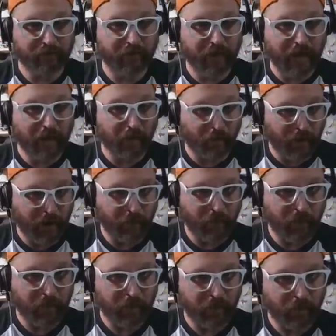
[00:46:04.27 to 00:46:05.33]
of the
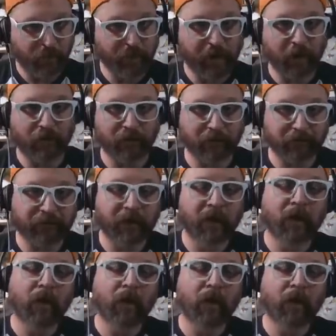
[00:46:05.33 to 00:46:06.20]
Alabama because of